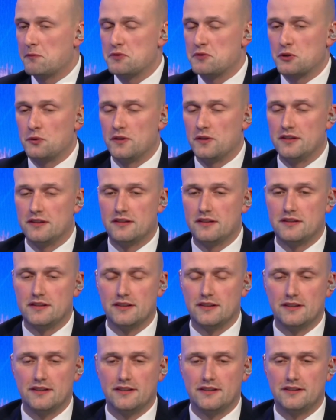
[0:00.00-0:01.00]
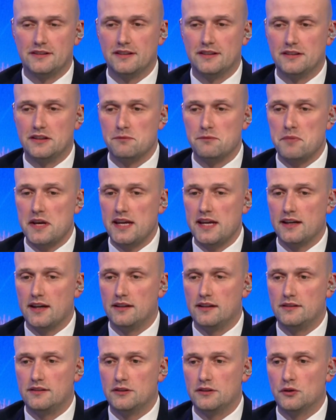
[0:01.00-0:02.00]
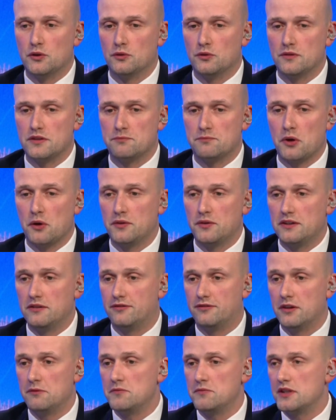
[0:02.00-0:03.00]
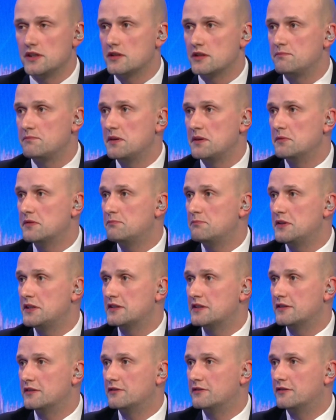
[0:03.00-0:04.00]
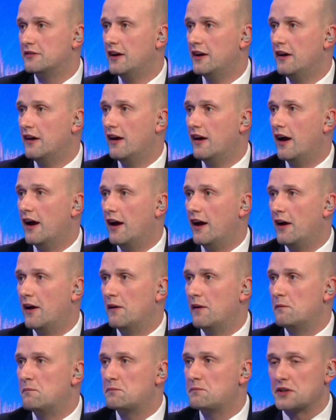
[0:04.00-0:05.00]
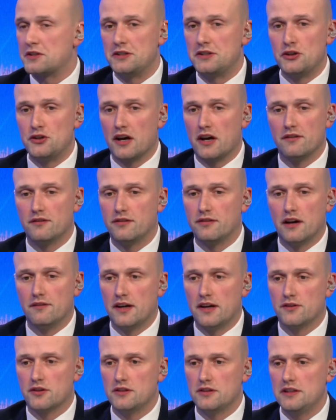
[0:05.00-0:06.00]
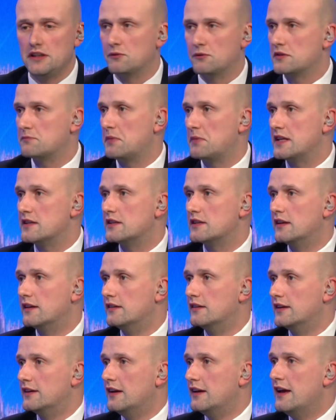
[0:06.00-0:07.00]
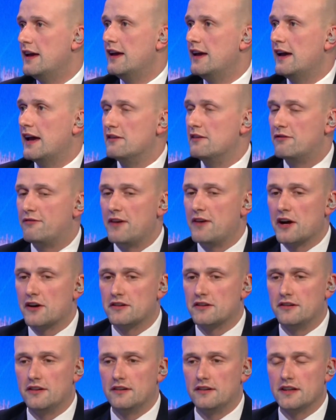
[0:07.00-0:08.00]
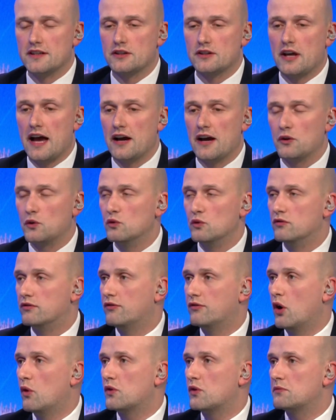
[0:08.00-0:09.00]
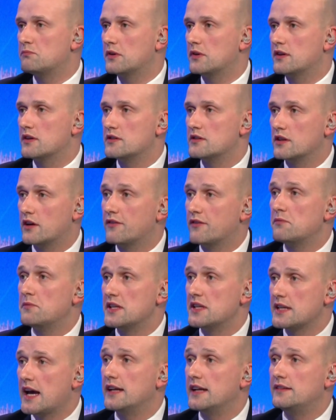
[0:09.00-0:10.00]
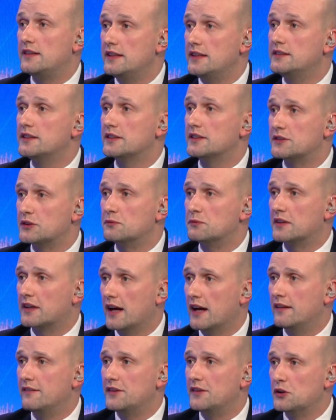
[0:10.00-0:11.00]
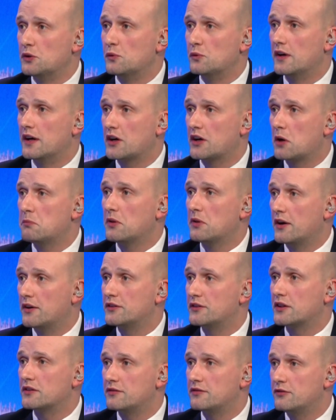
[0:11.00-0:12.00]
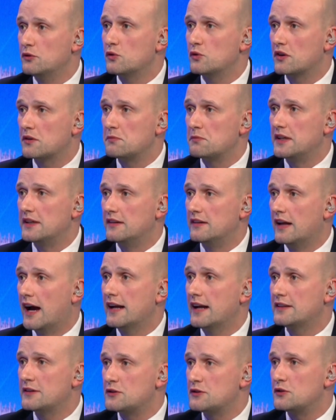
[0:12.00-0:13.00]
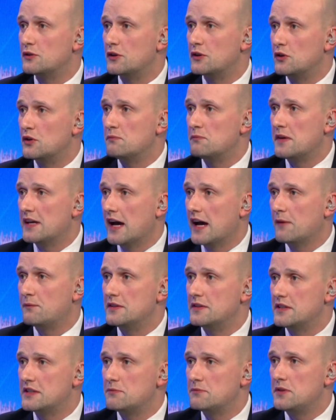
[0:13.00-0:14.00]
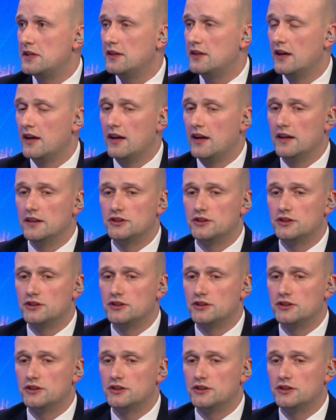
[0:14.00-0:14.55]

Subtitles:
subsequent to the debate, and you know, it was probably the flimsiest piece of procedure I've ever seen. There was bits in it that inferred that this can't go forward because the government's IT system can't deal with a couple of hundred folk being added to it who may happen to be